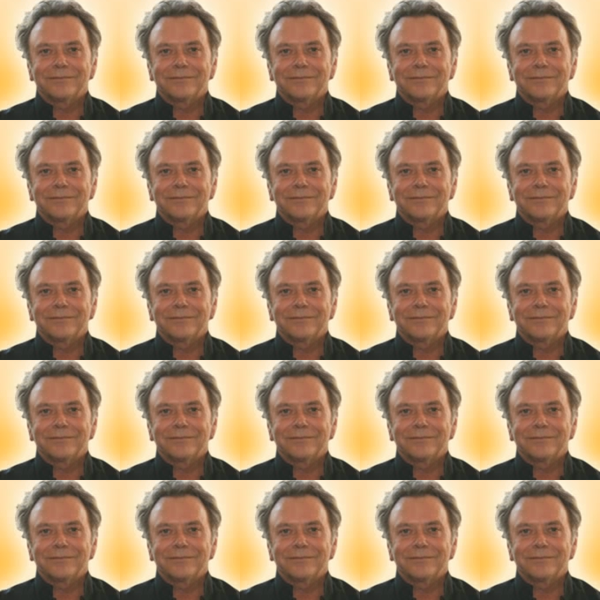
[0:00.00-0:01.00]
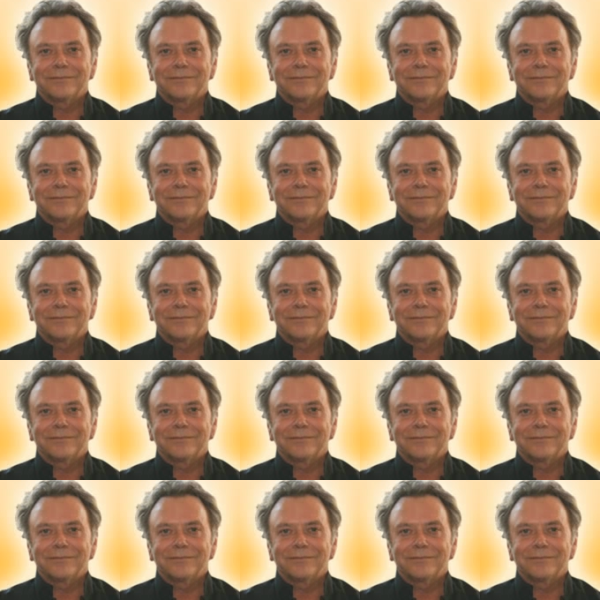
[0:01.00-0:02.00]

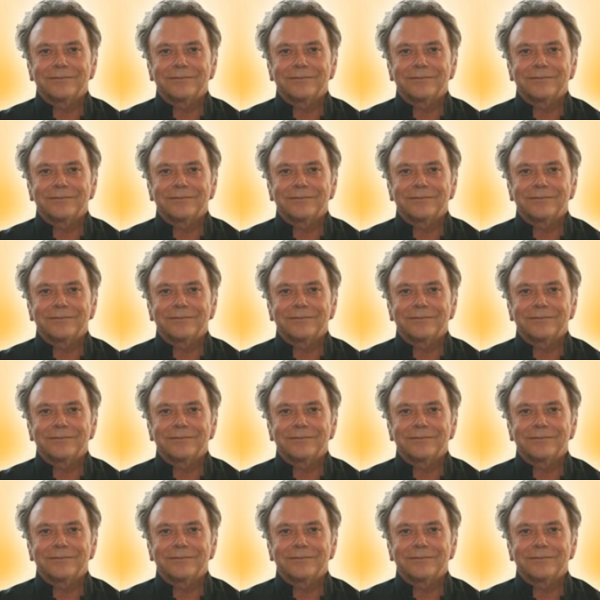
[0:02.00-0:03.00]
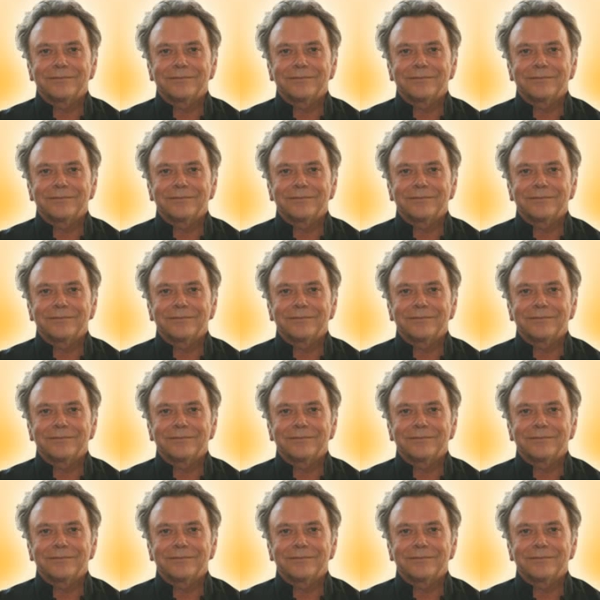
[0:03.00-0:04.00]

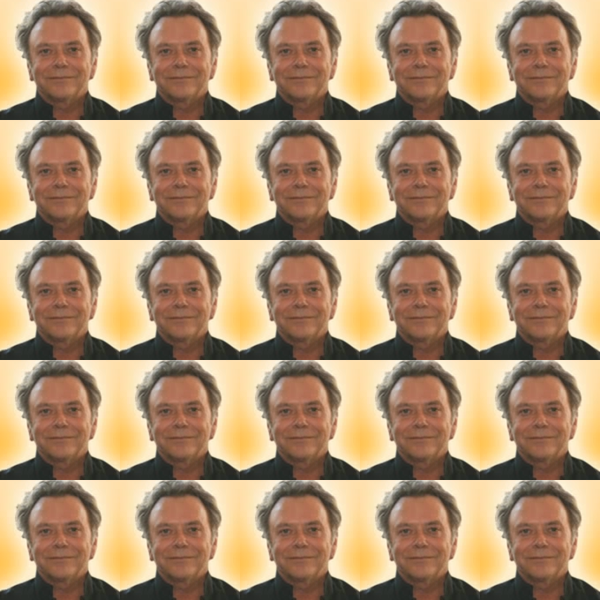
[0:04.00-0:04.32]
This is a still picture; no speech is visible.